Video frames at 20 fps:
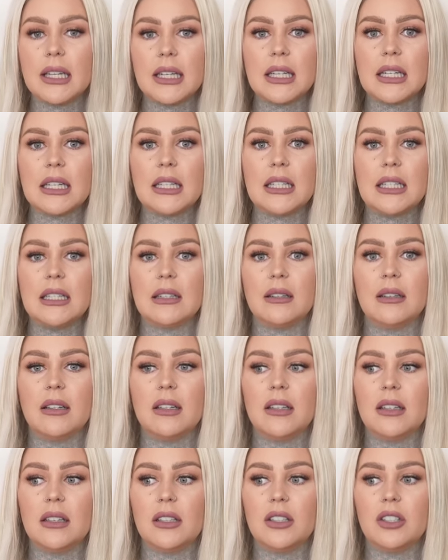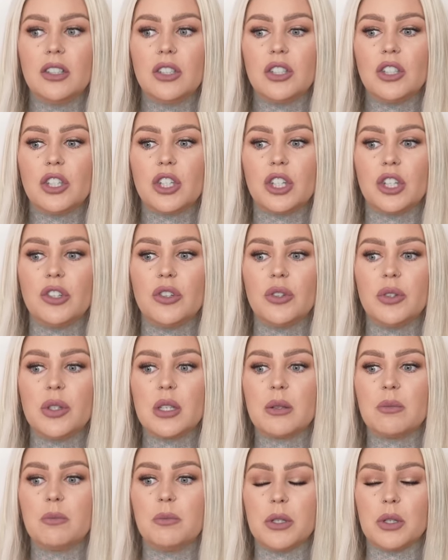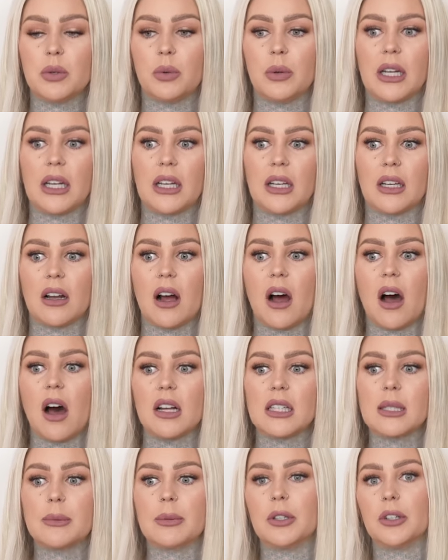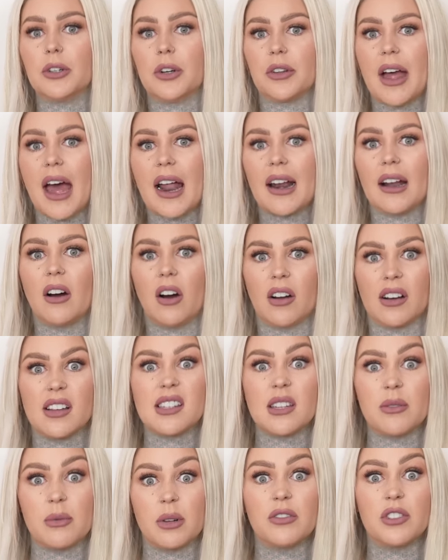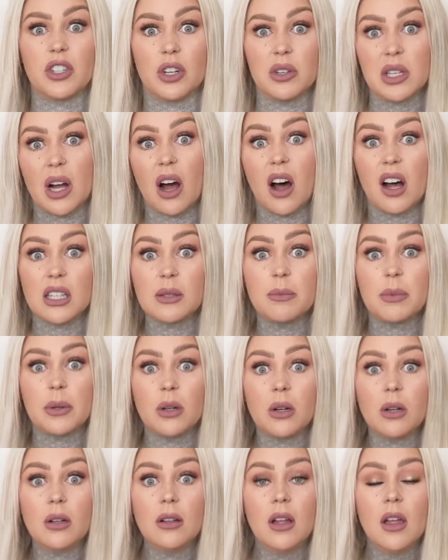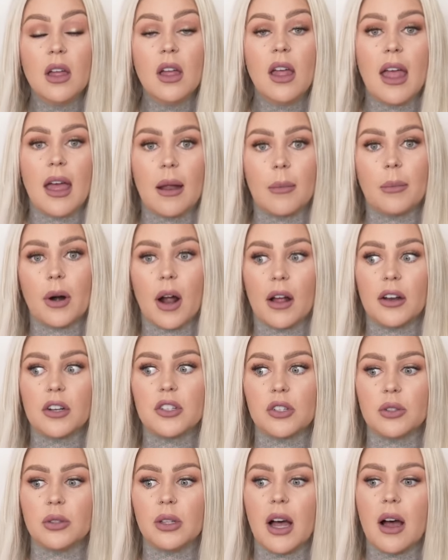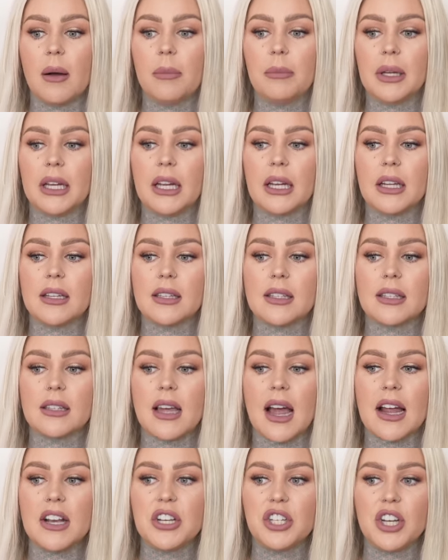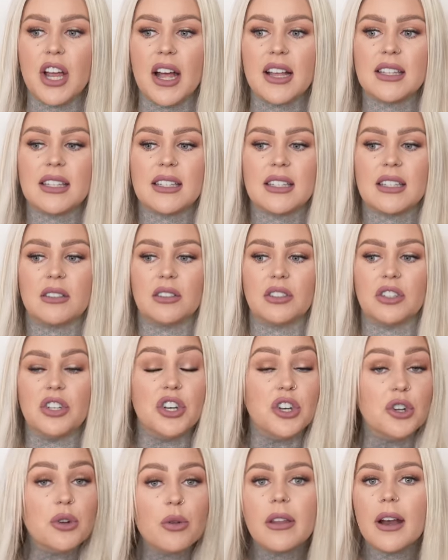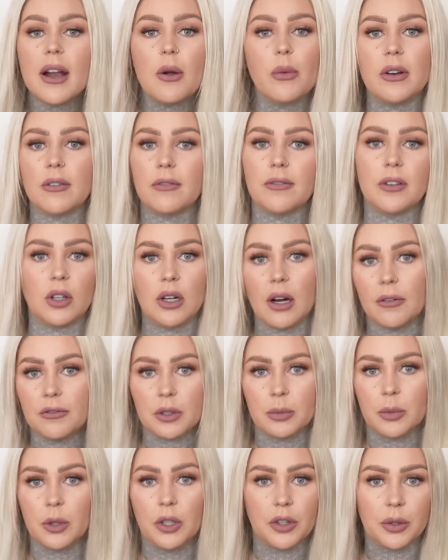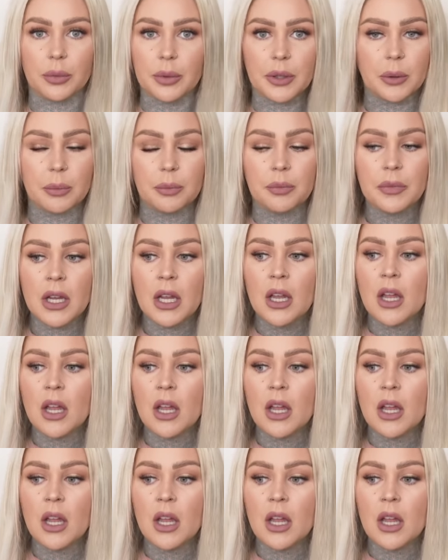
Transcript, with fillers: gonna choose between a hospital or that, I honestly would have chose a hospital and brought a doula because I just knew that I wouldn't feel comfortable in the room.